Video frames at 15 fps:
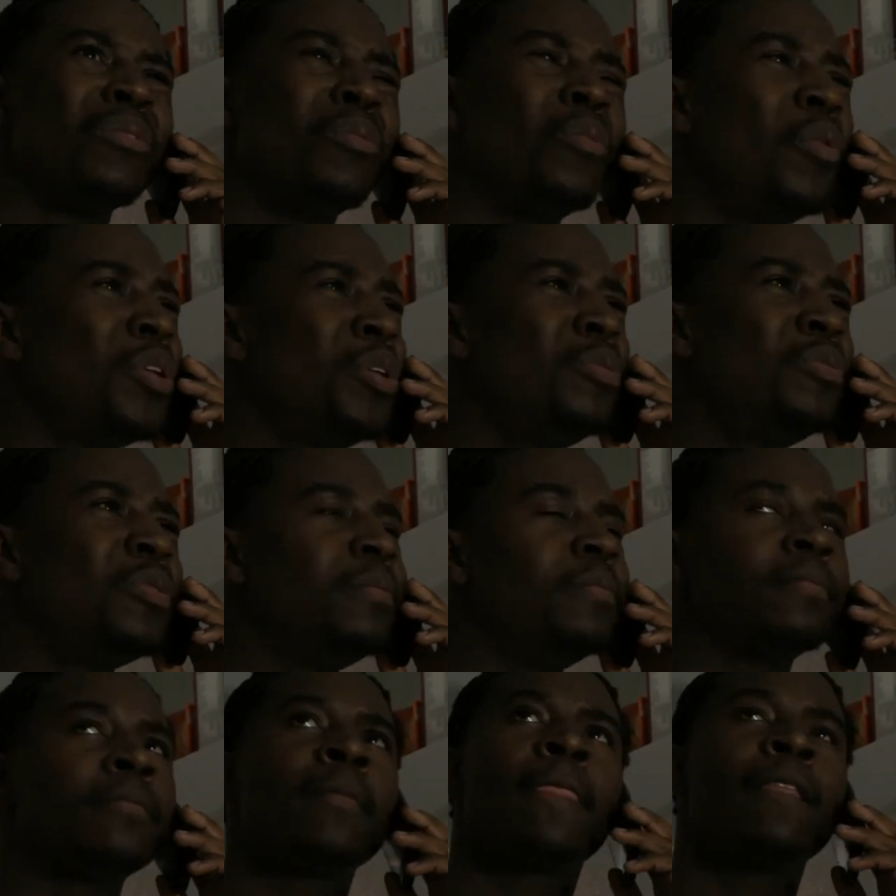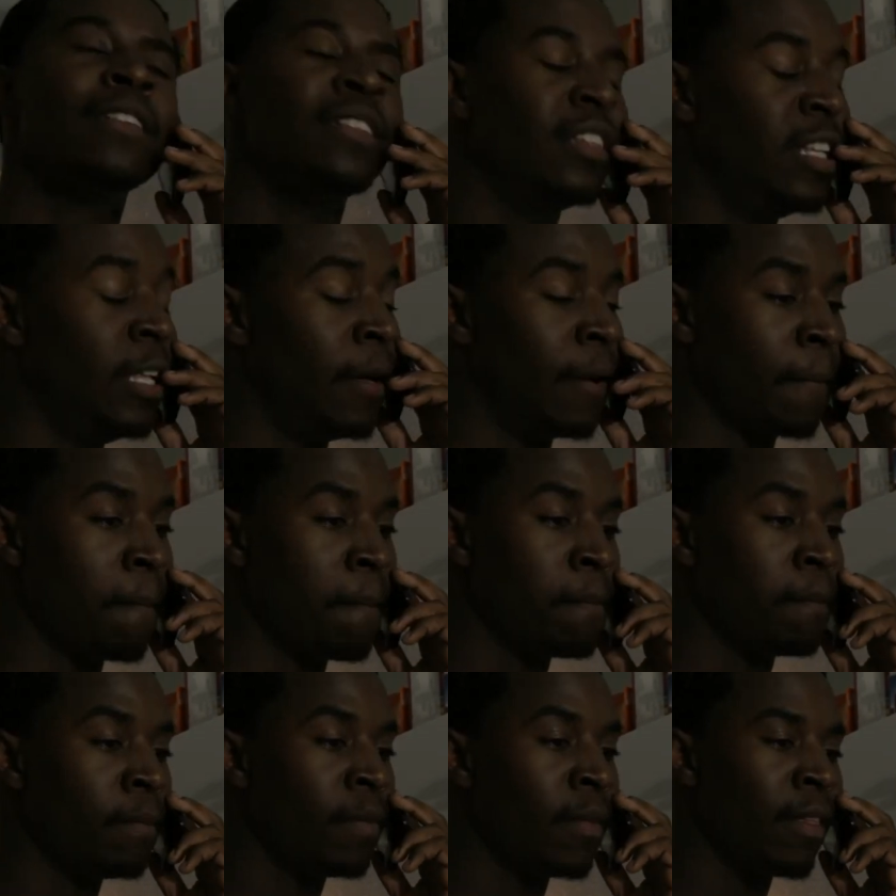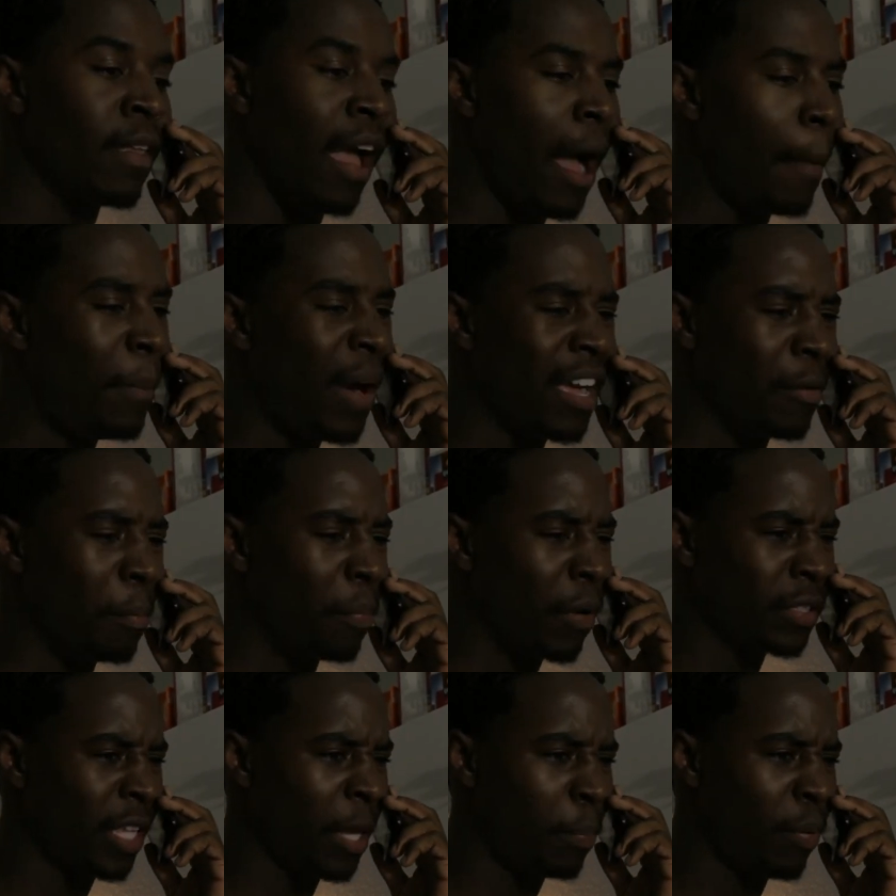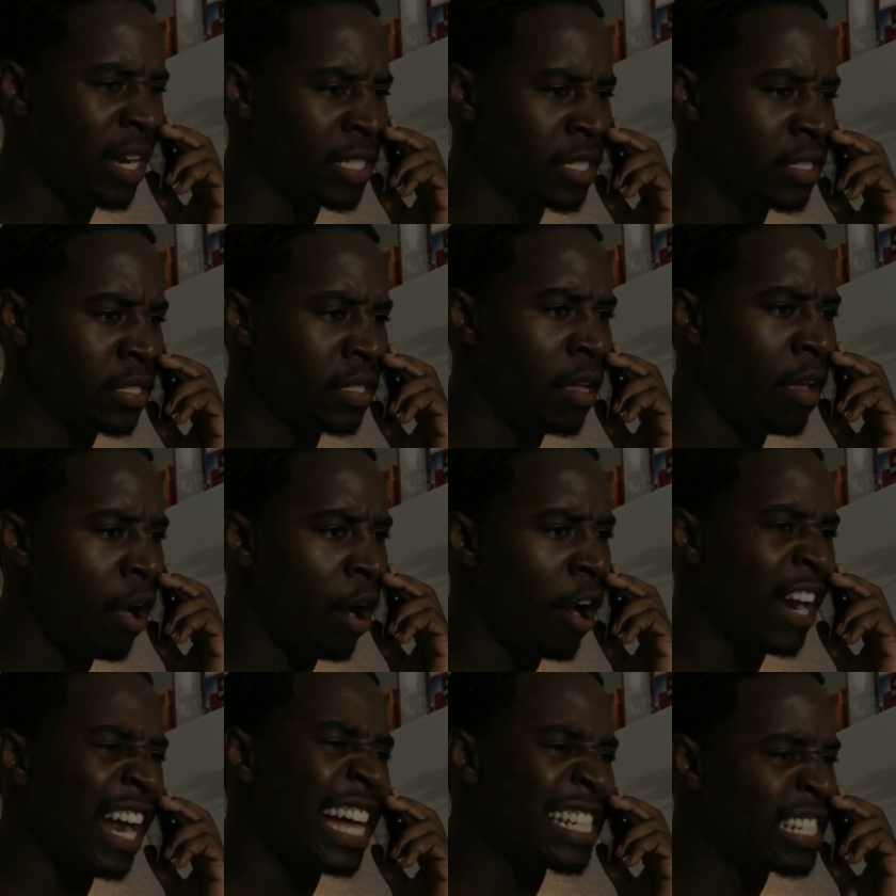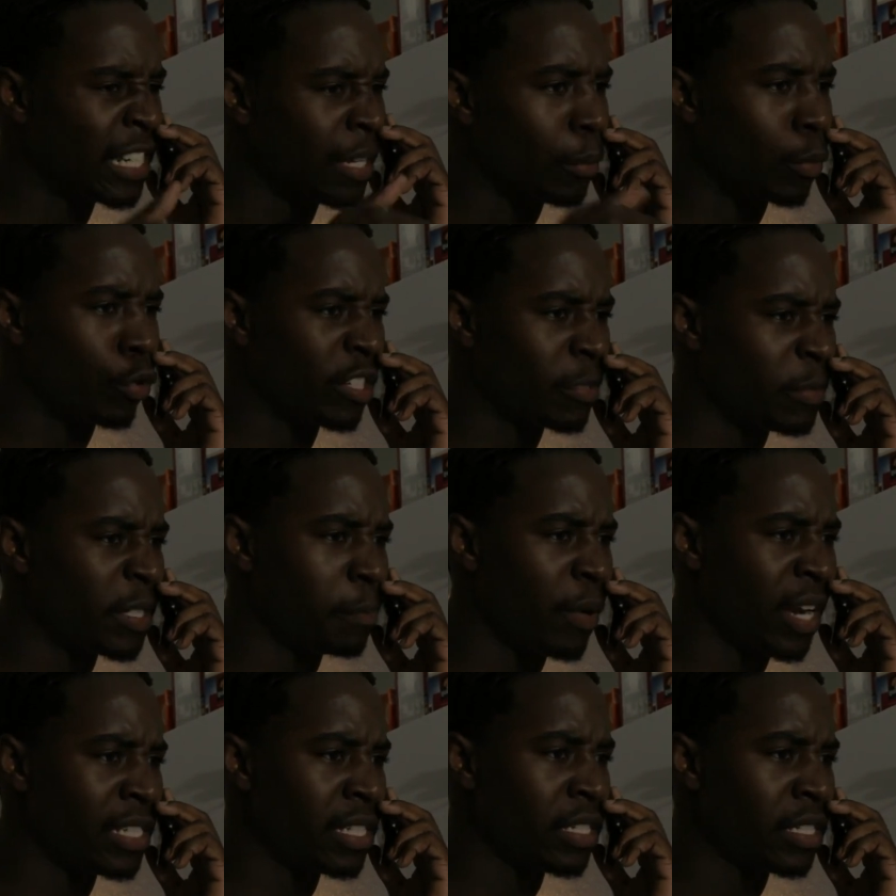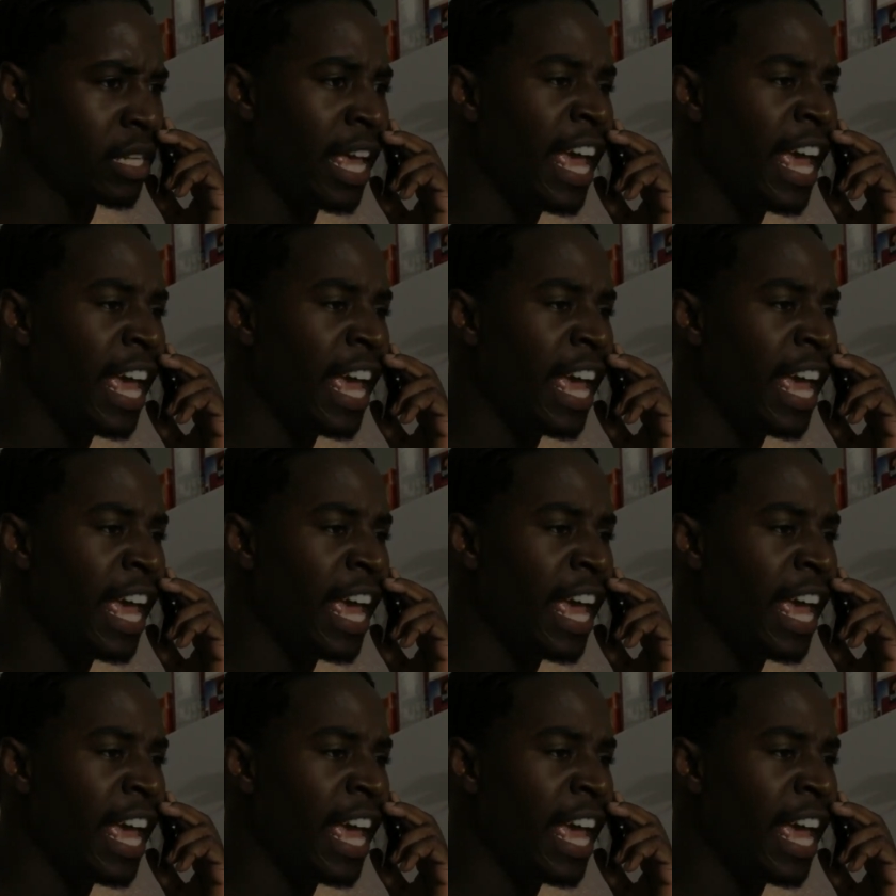What do you Look, I buy him birthday presents, all right? I send him Christmas presents.